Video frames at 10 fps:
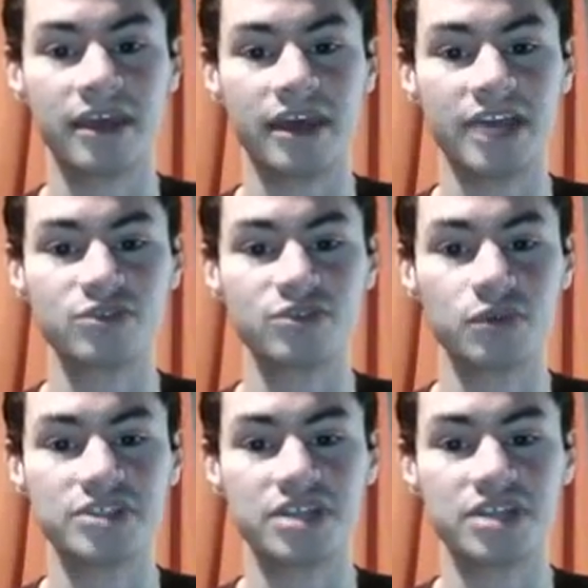As for
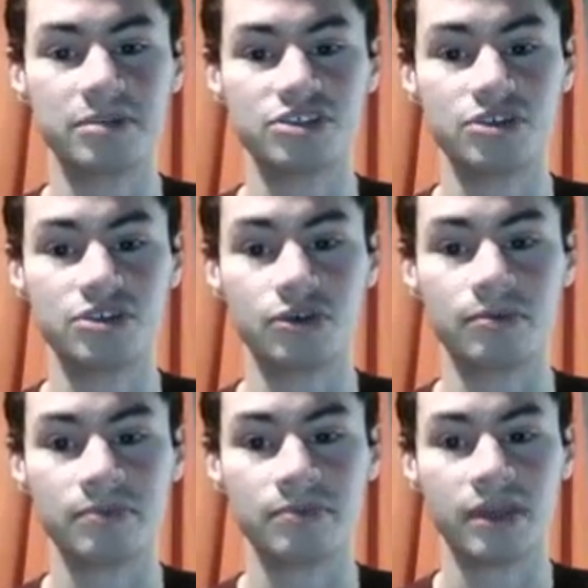reason number two,
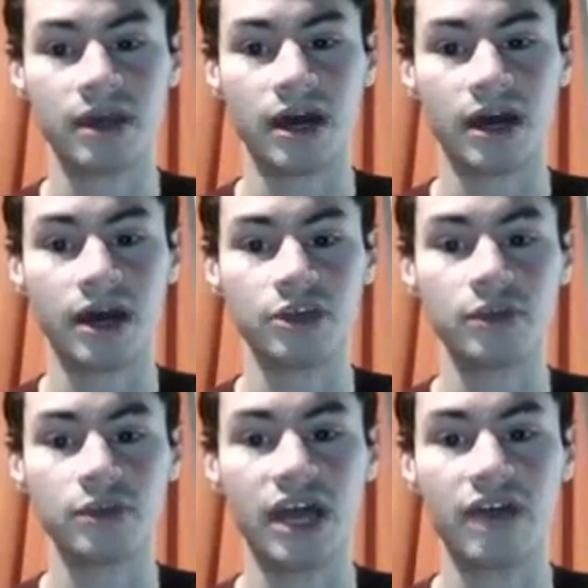you
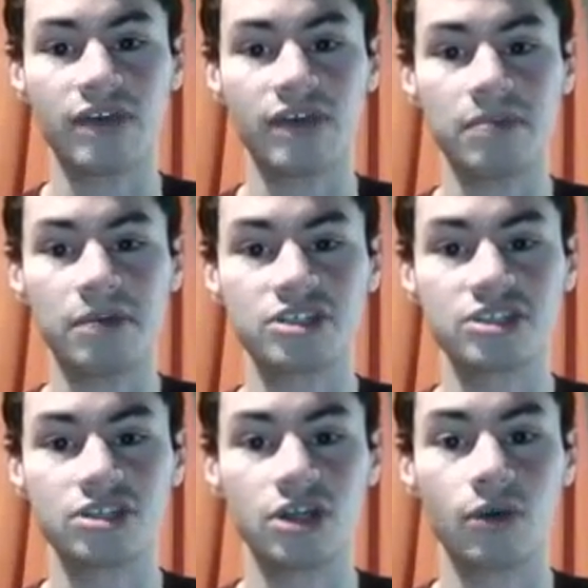will have a
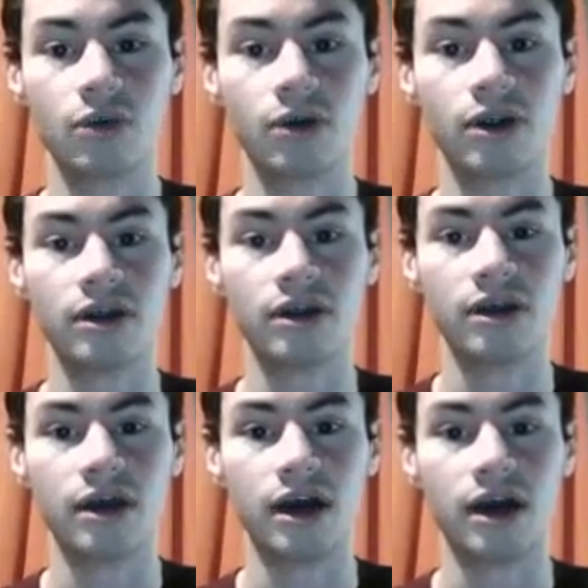much lower
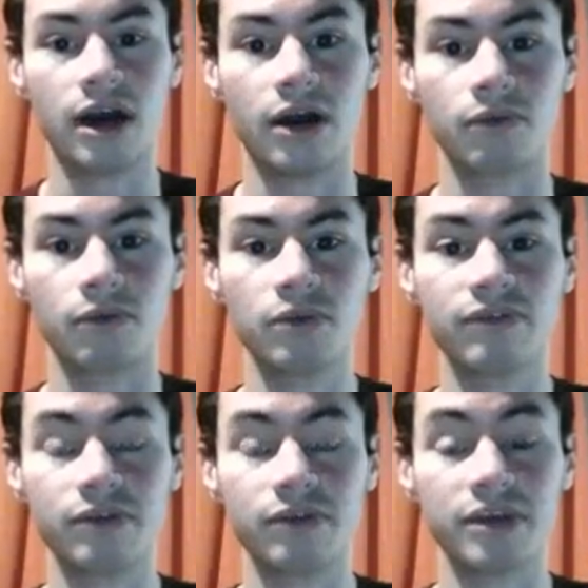
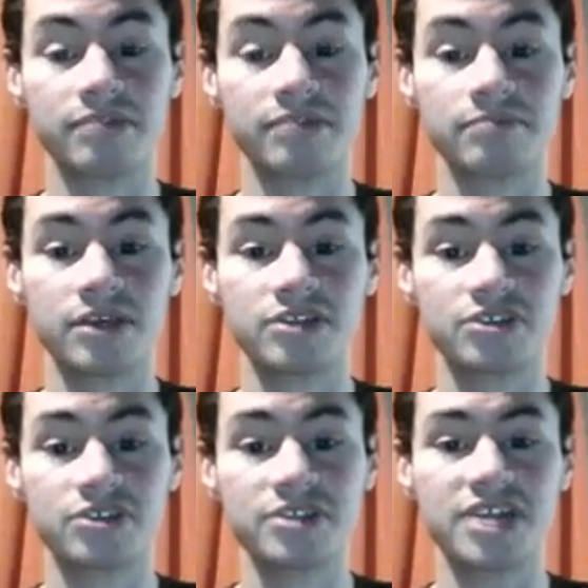refund rate.
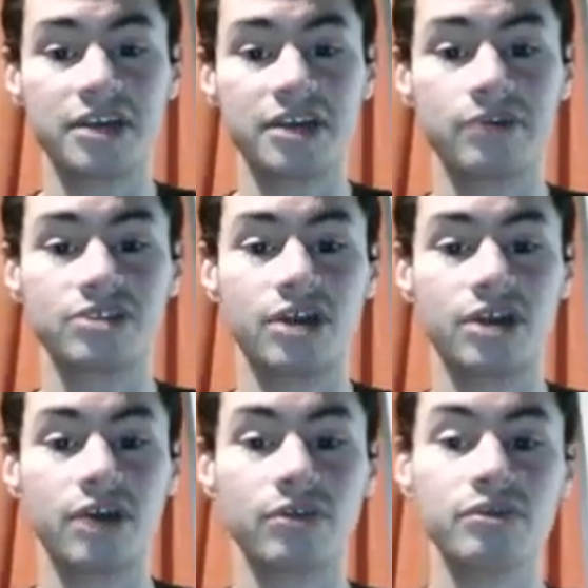So this kind of goes
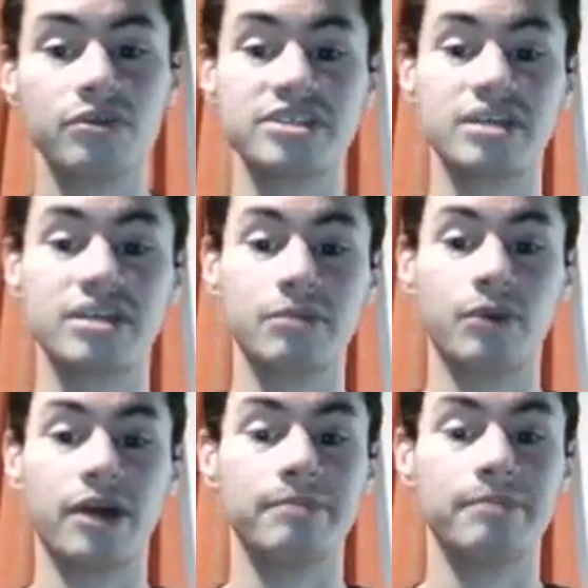along with reason number
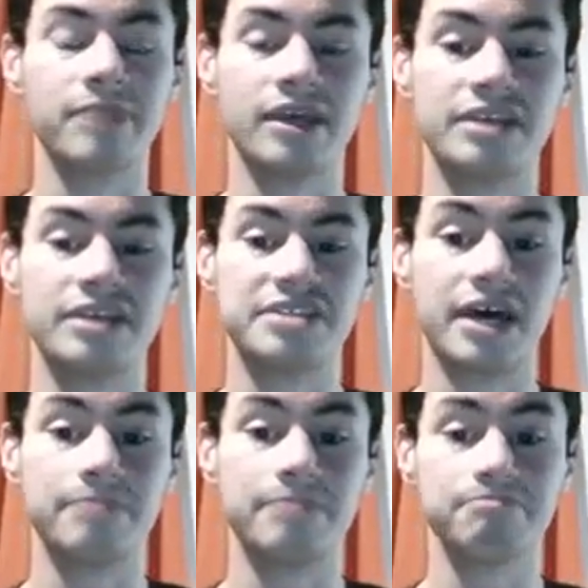one, is that